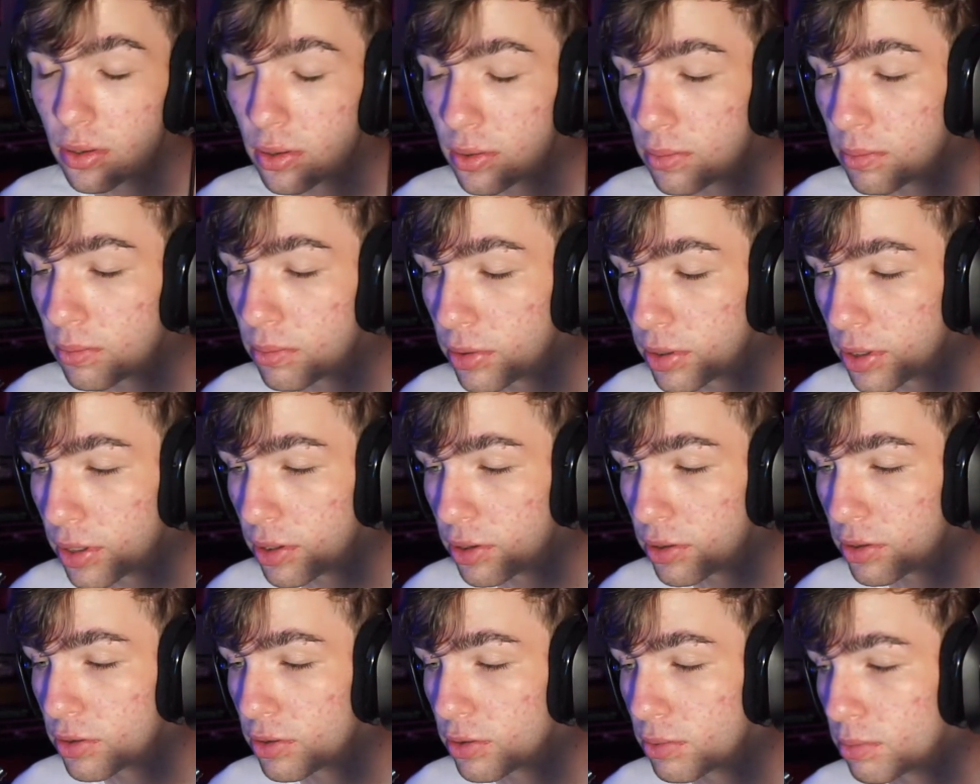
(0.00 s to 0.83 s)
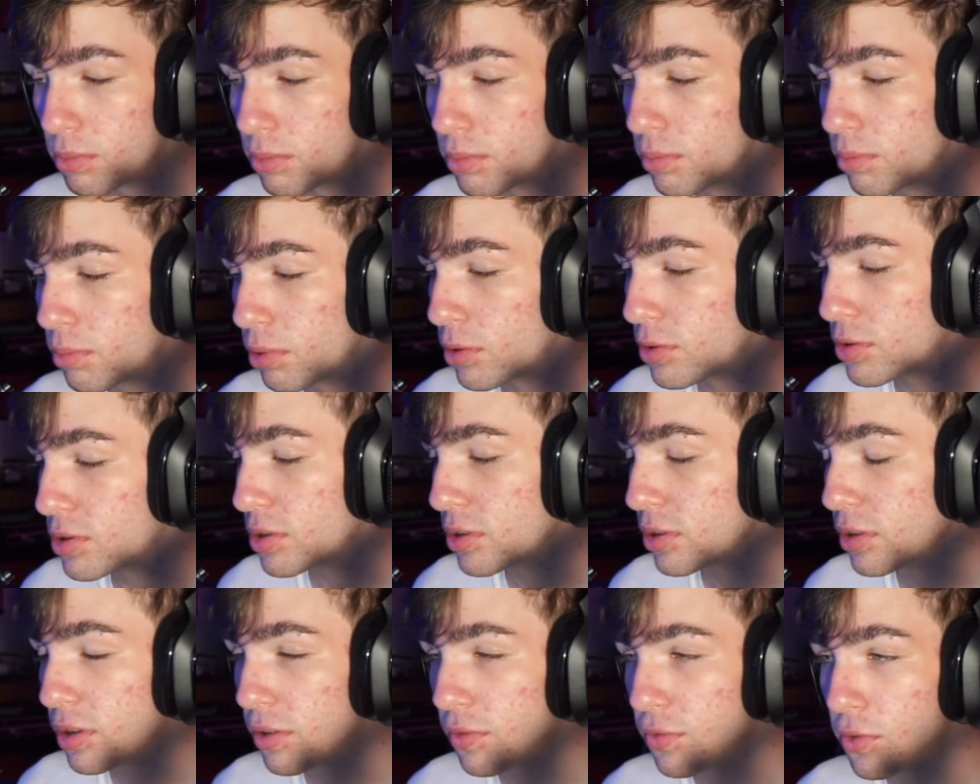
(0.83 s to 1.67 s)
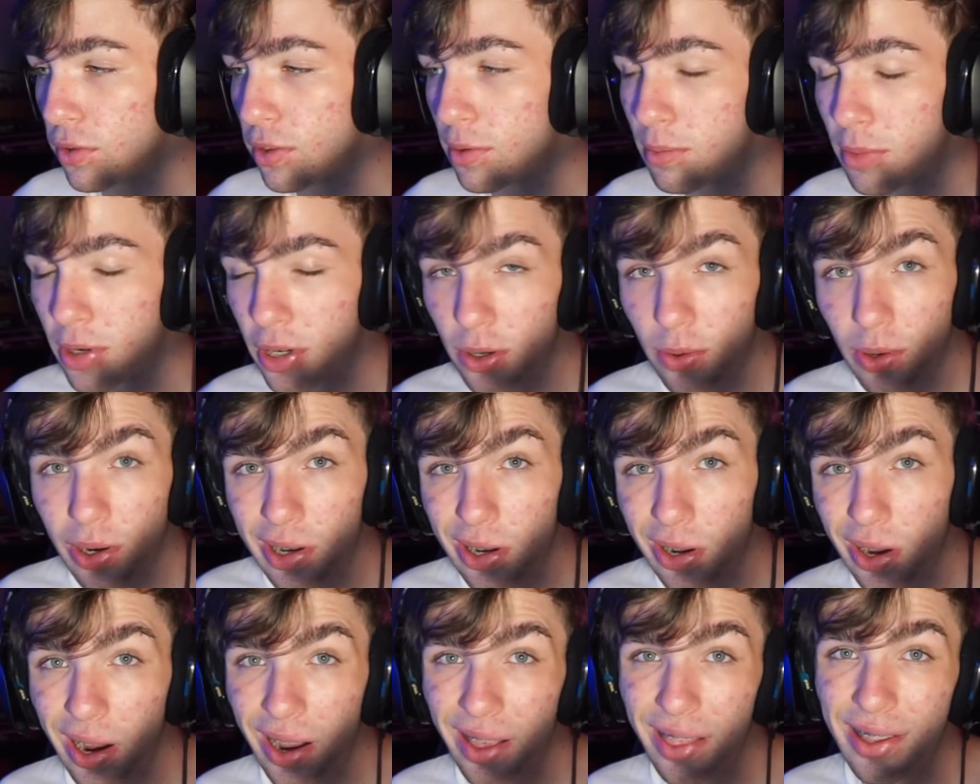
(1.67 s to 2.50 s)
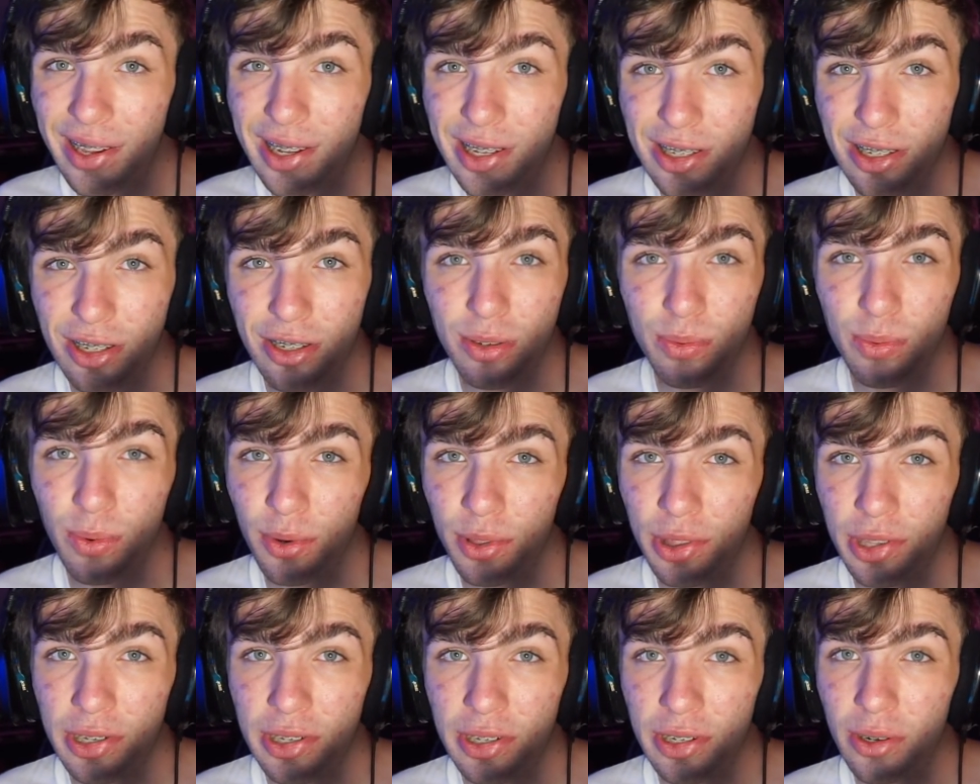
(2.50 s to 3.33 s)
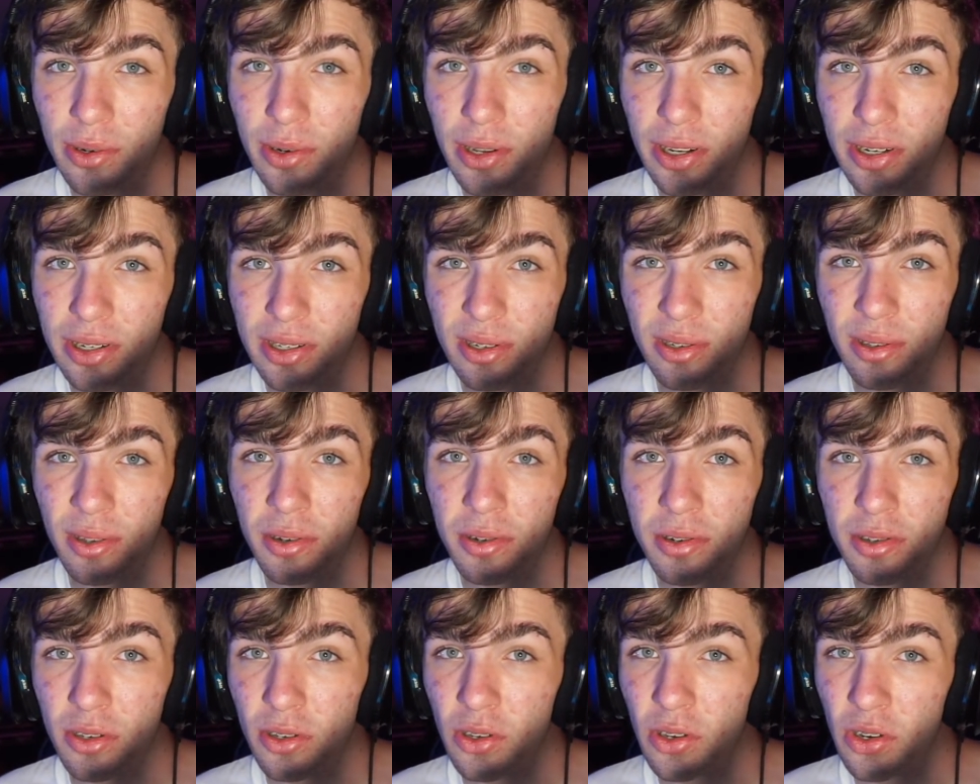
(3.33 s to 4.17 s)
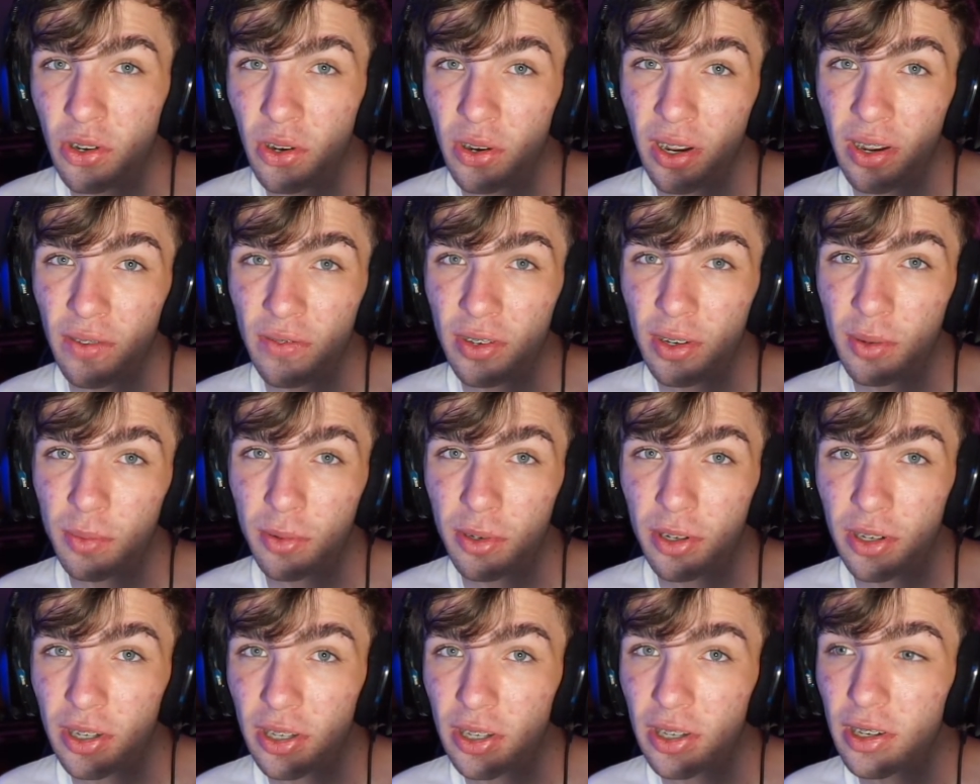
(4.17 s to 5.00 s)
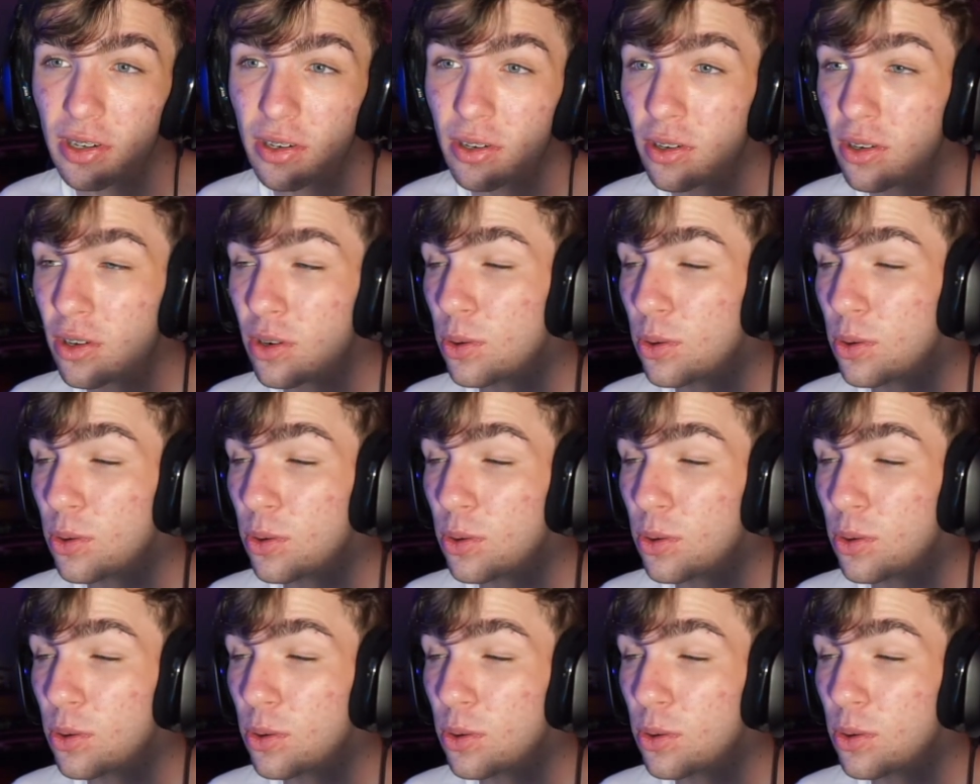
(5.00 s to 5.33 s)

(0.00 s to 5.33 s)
But personally, for the money right now, I think it's just worth it to go to XLR so you don't have to upgrade again.